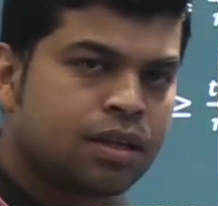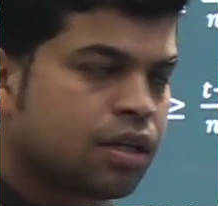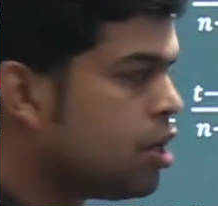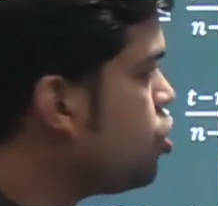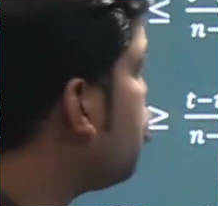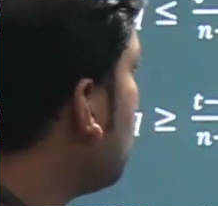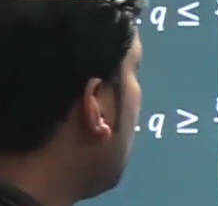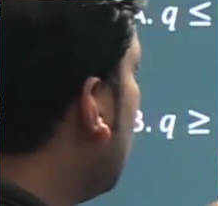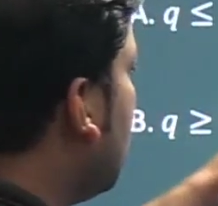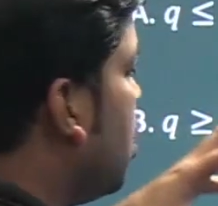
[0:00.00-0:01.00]
So
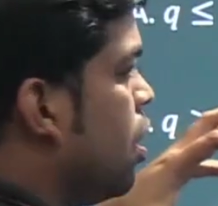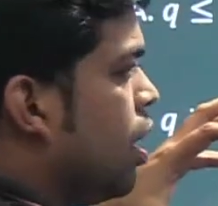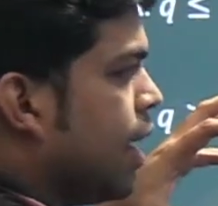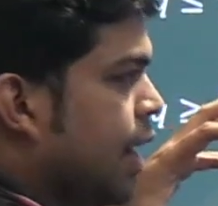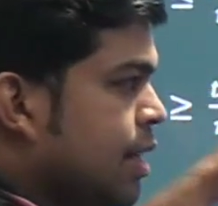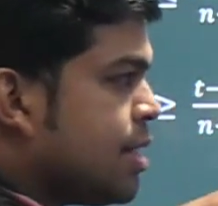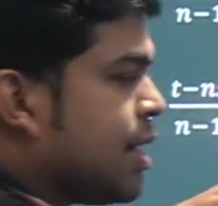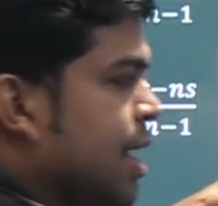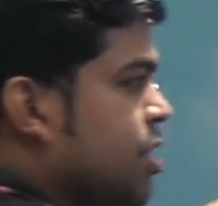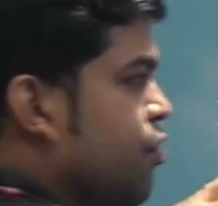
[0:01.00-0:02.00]
in this
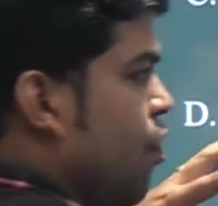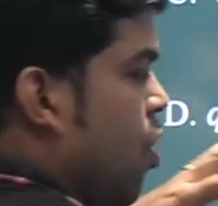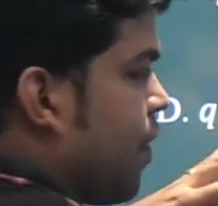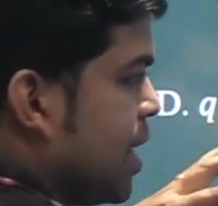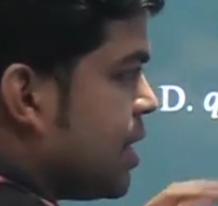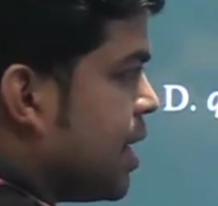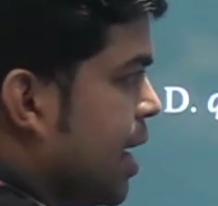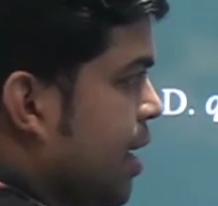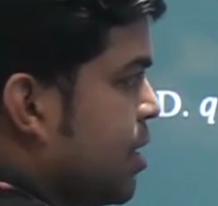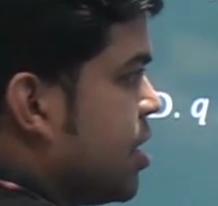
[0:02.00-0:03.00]
case, what we can say that
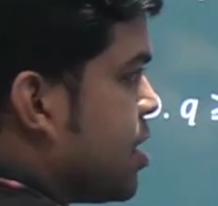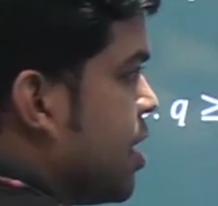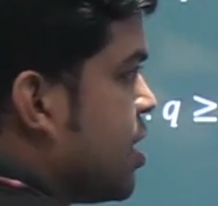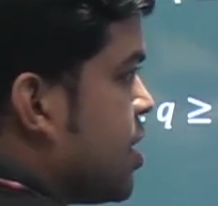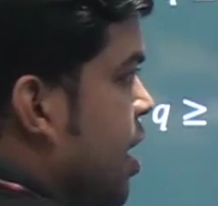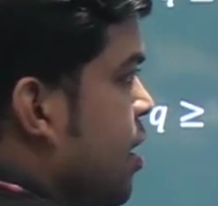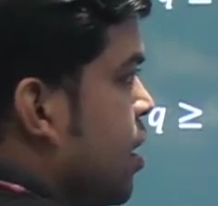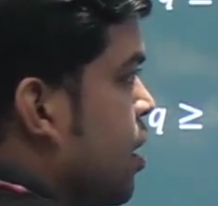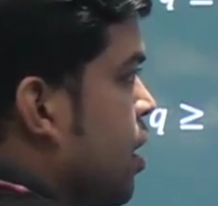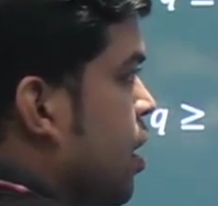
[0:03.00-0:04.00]
here, just understand
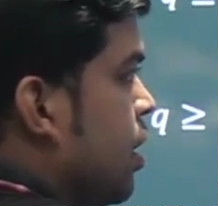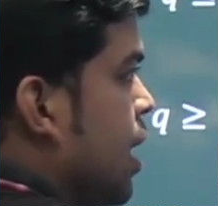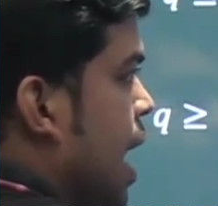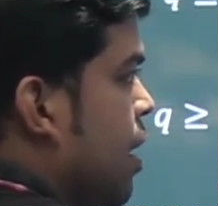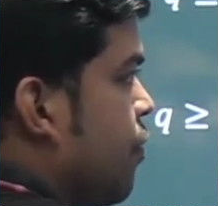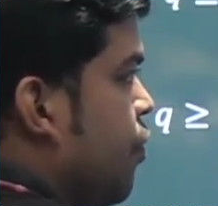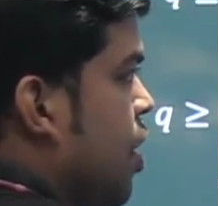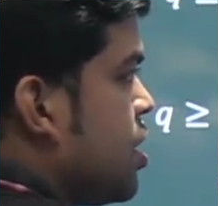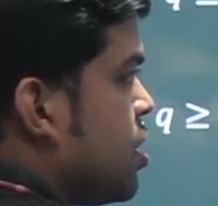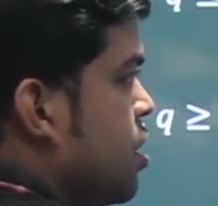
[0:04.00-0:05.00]
that
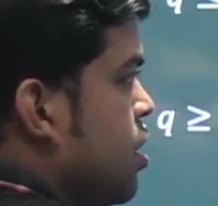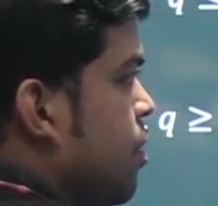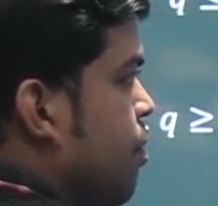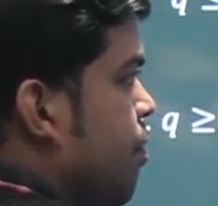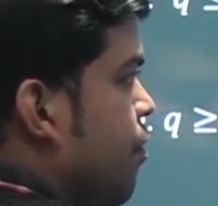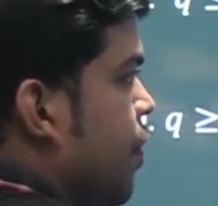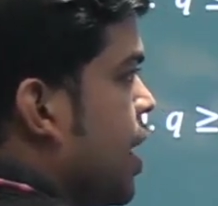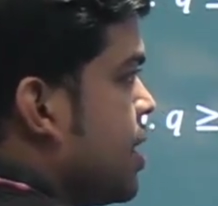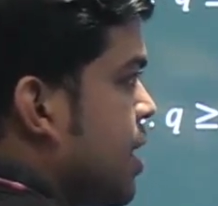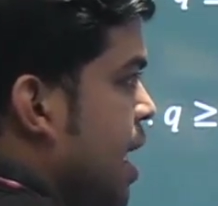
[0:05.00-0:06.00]
first we
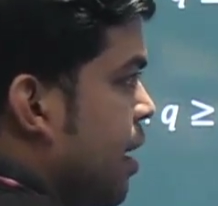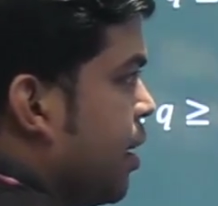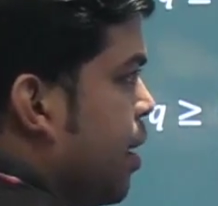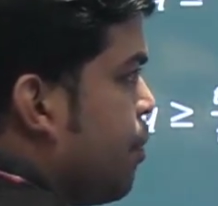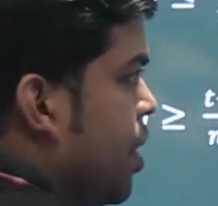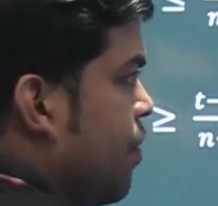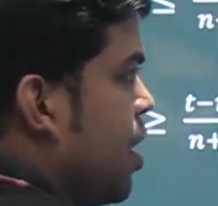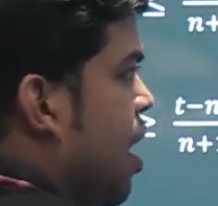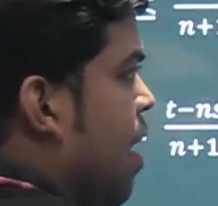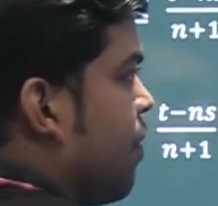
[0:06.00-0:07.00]
can say that the P1,
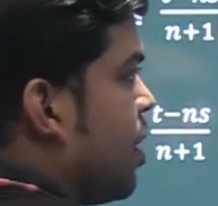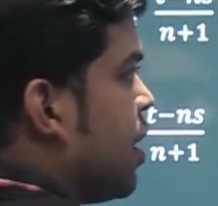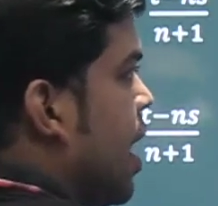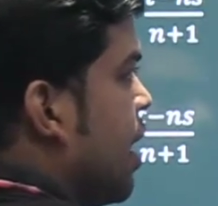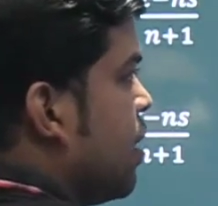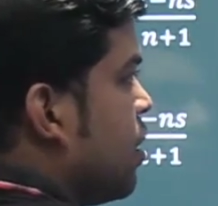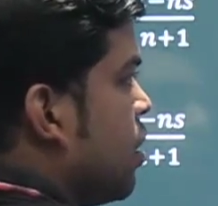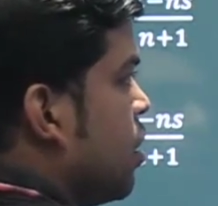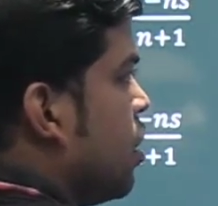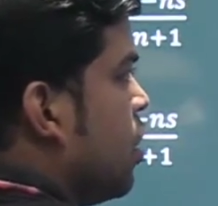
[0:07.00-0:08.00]
after then
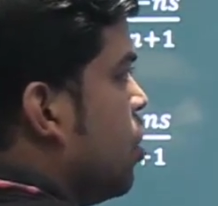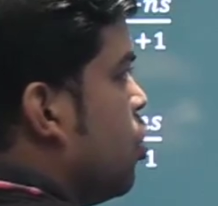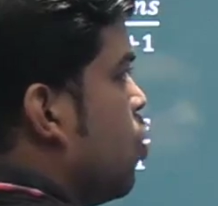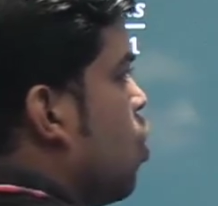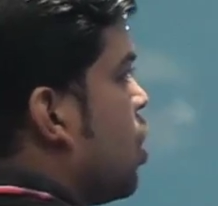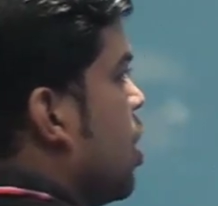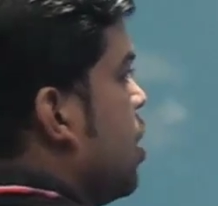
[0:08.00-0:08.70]
total,